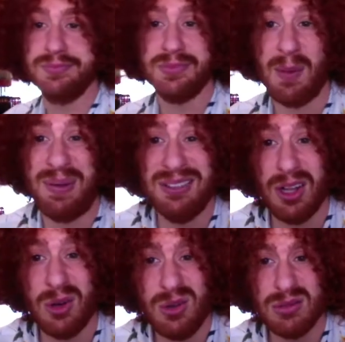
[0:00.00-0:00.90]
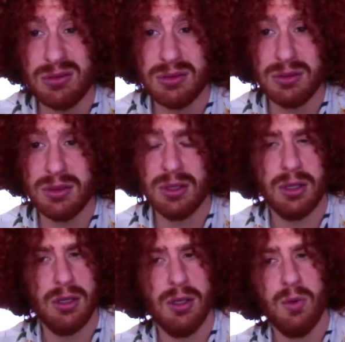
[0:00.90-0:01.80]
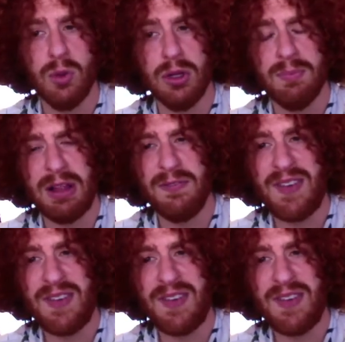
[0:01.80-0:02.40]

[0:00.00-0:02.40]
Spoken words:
pillow, will it melt